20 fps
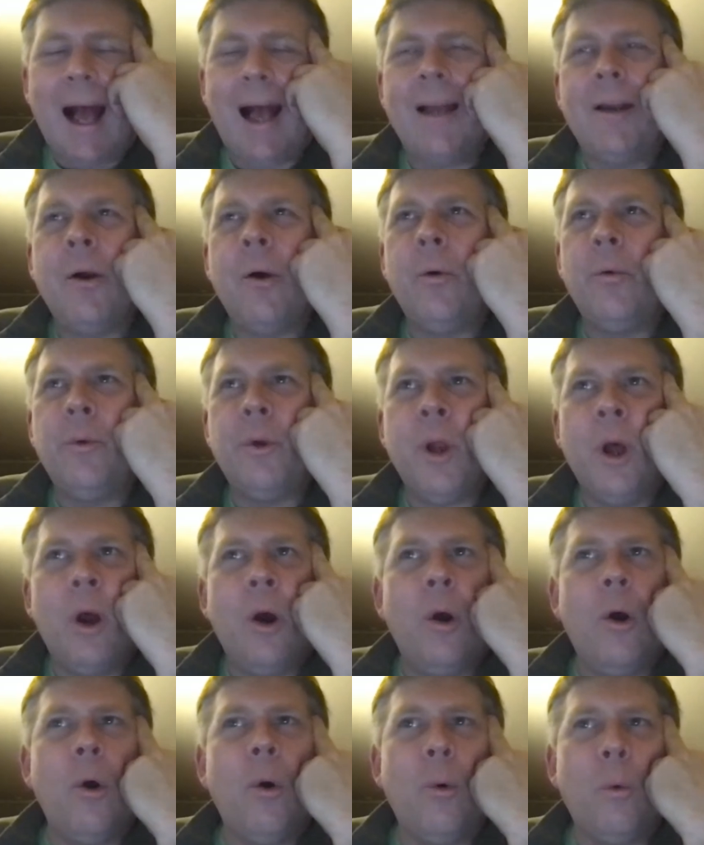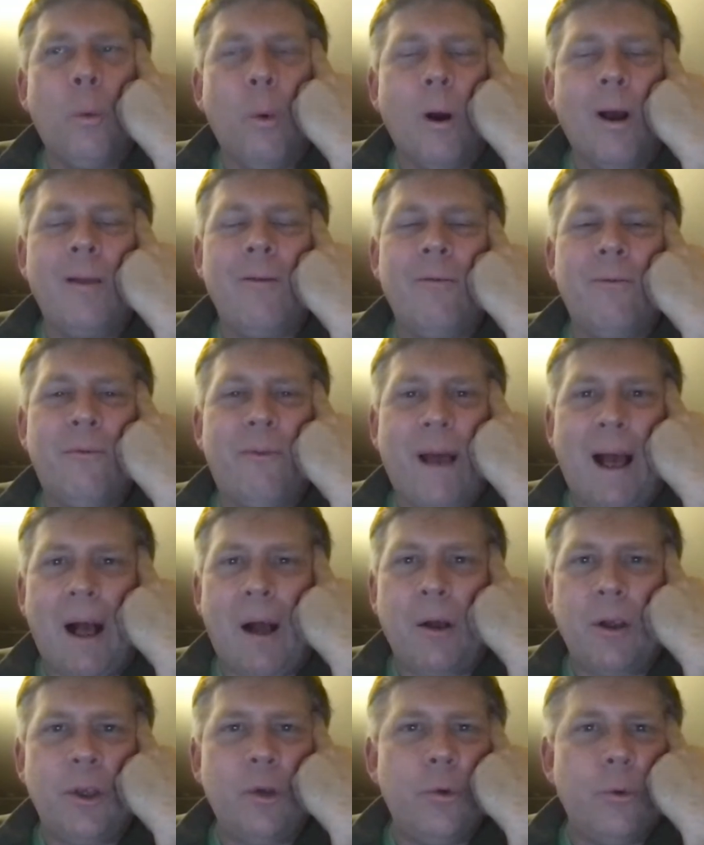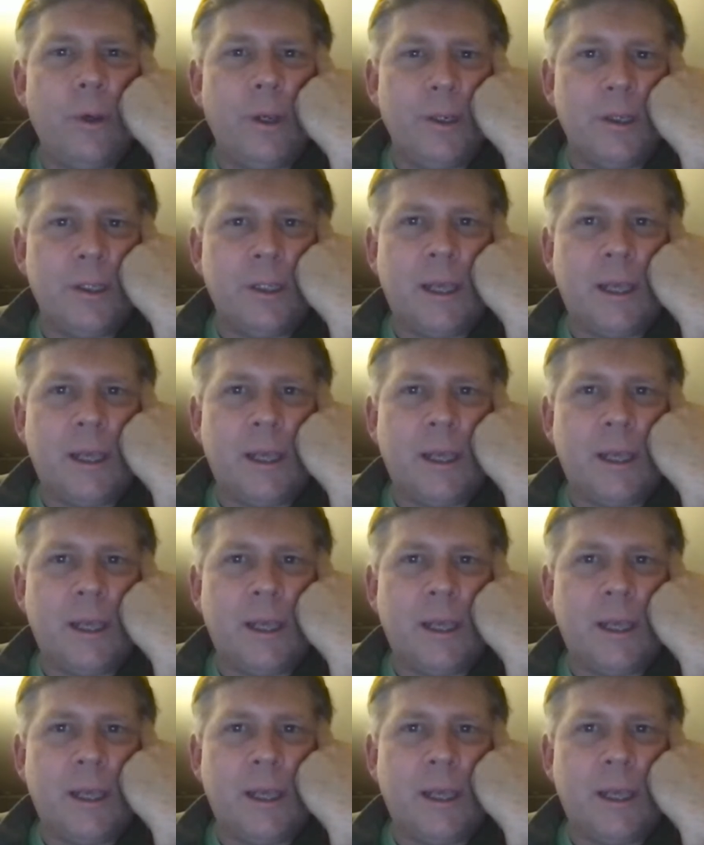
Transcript: don't know what value is